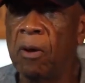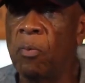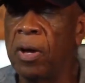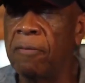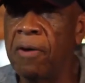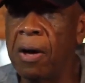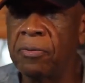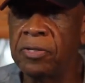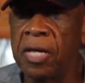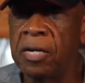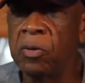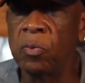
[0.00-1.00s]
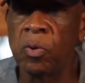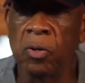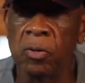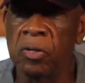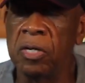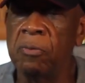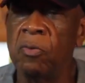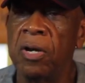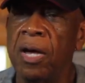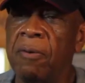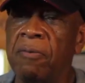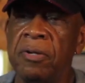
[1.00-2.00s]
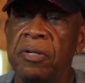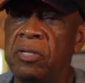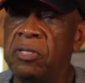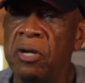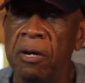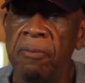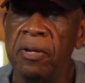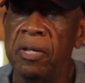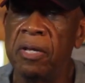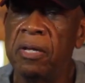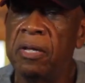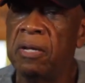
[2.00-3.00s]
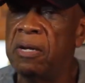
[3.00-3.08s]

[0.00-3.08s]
or wherever I was at in the world, even when I went to Germany,